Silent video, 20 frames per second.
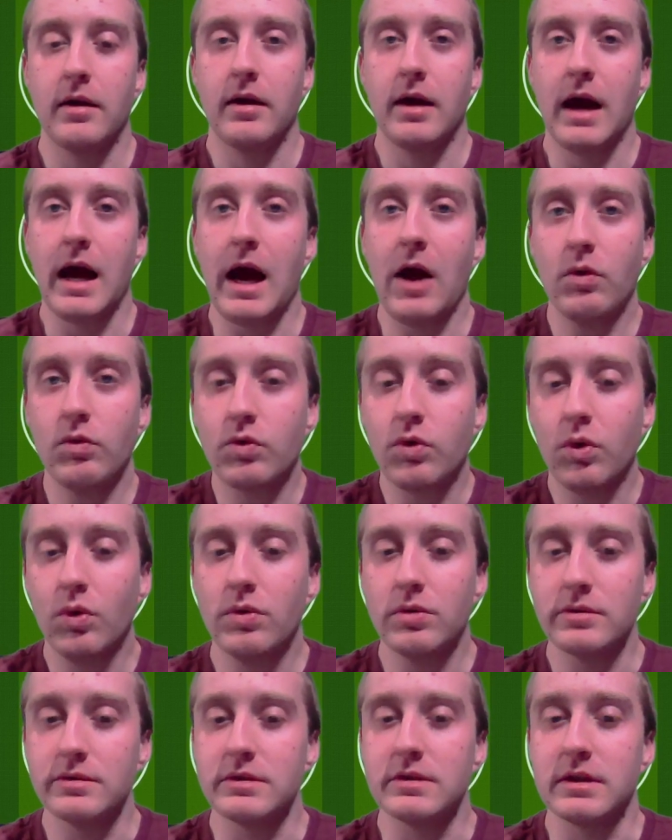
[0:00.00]
How
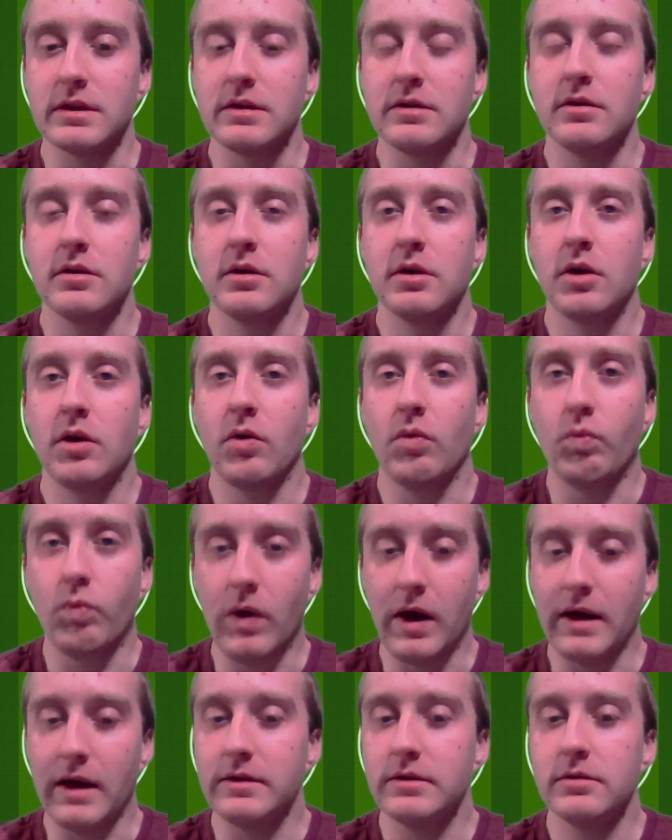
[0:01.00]
cool is it
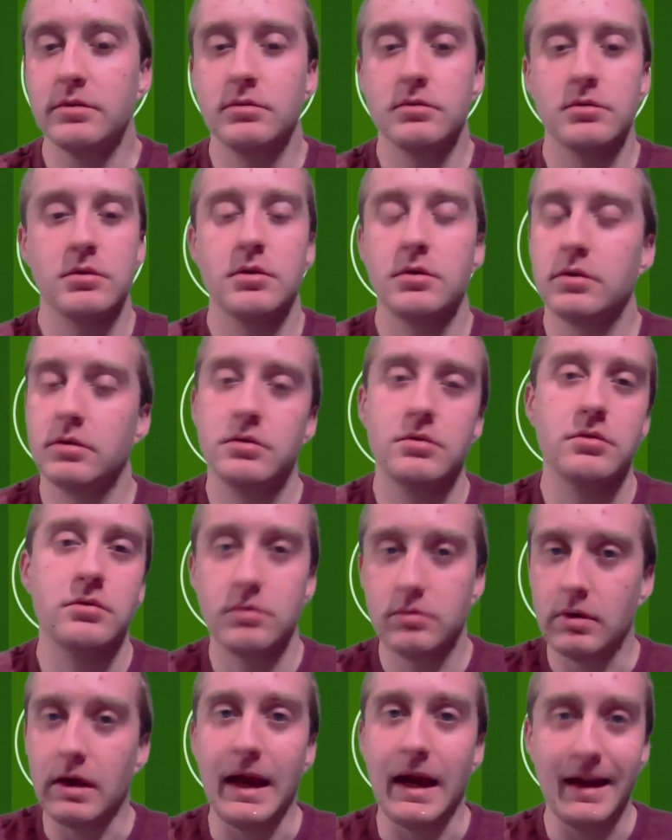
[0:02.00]
when
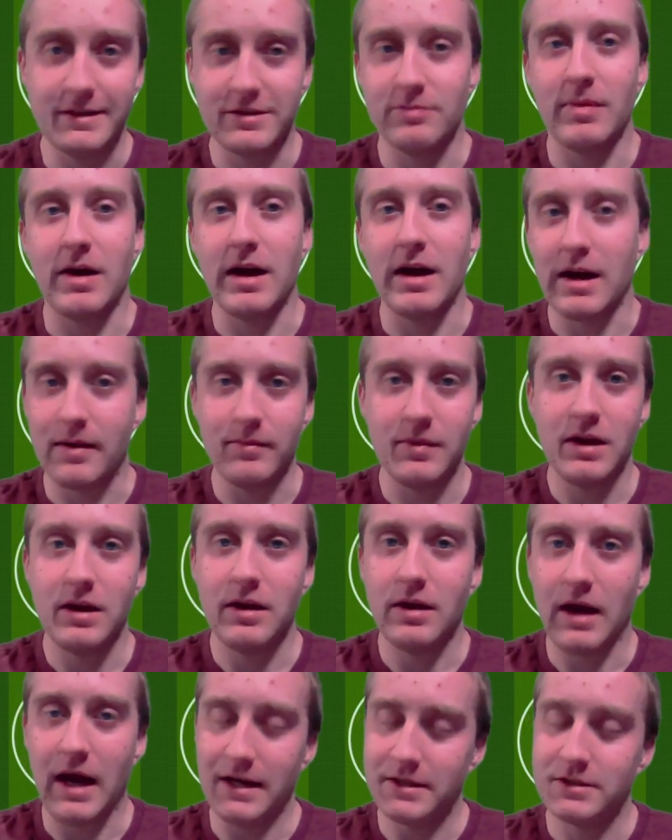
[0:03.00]
Inter
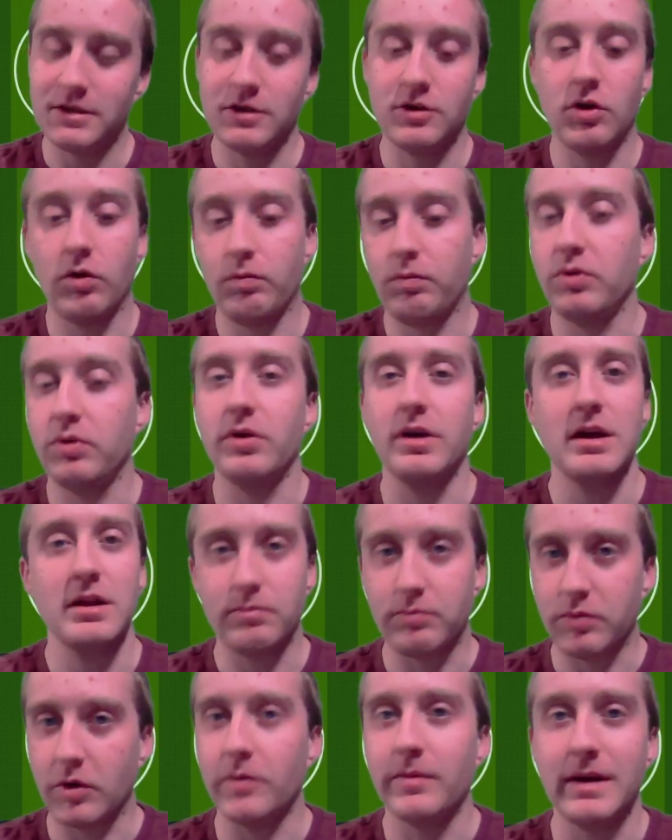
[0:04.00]
Miami has to go play the
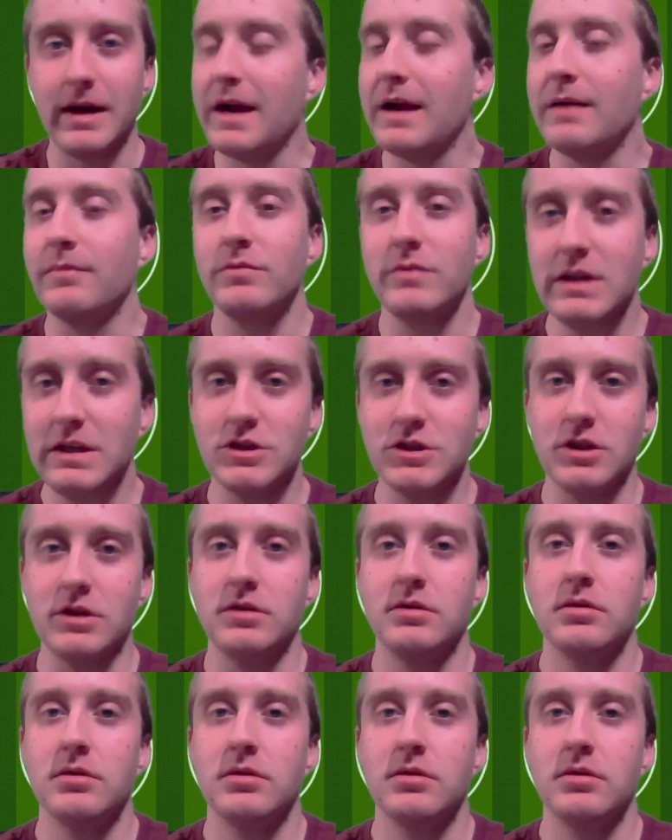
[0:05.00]
Birmingham Legion?